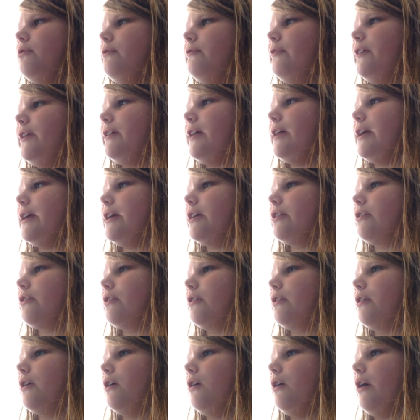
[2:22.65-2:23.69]
know if I like it or
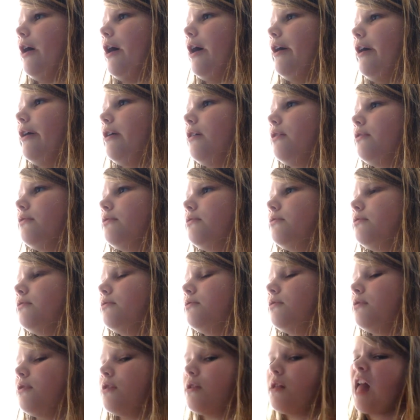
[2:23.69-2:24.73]
not.
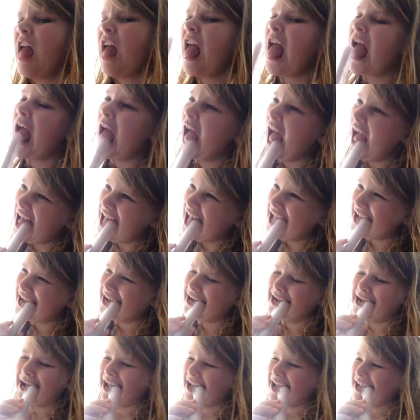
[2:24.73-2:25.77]

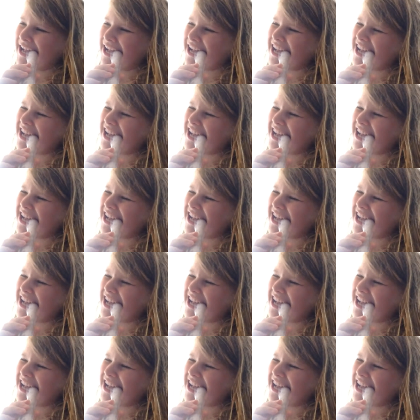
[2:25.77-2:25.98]
Here.